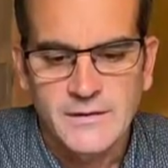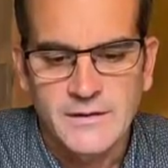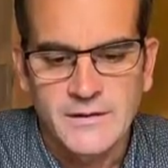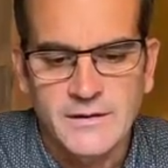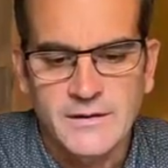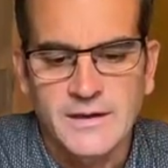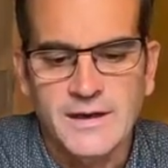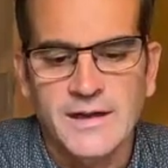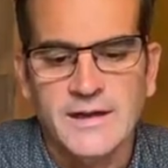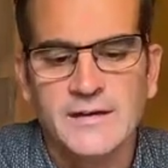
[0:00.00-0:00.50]

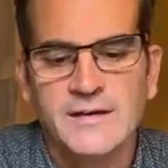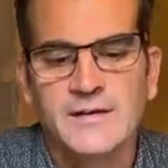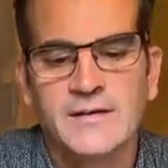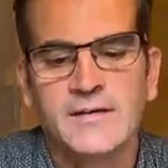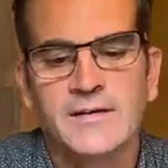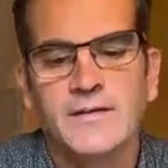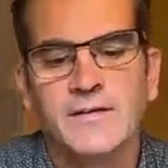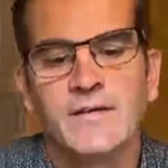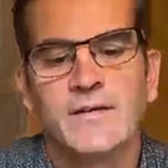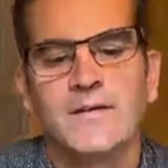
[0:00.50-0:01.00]
Okay,
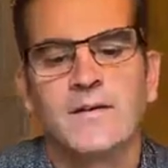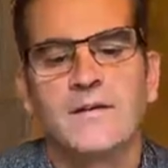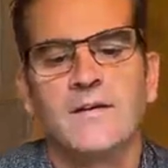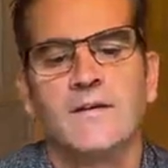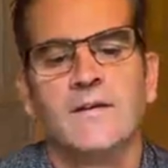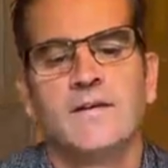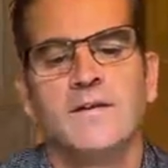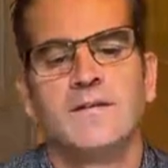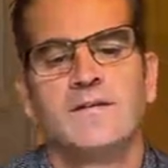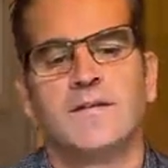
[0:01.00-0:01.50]

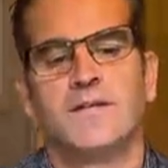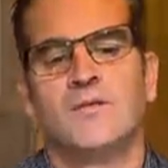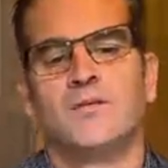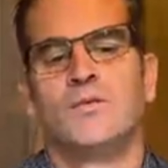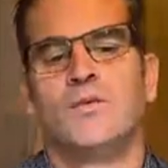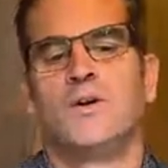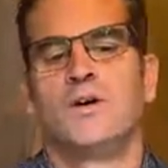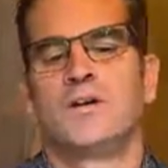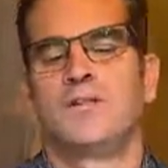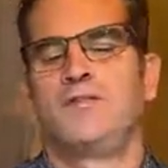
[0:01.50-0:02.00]
so
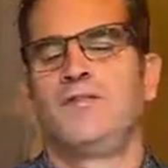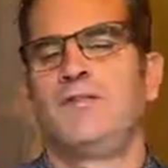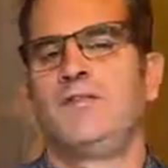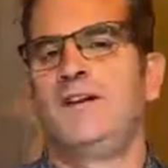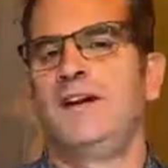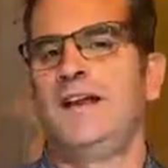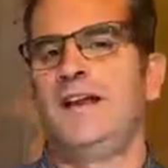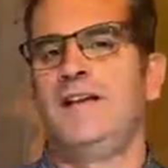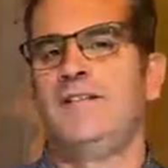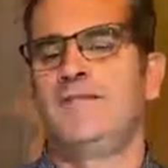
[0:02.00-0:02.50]
what
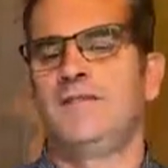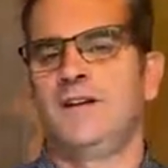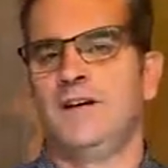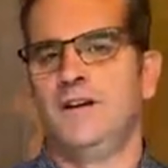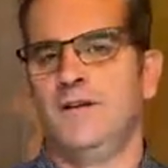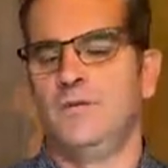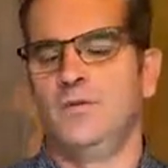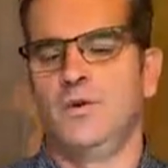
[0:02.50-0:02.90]
flavor?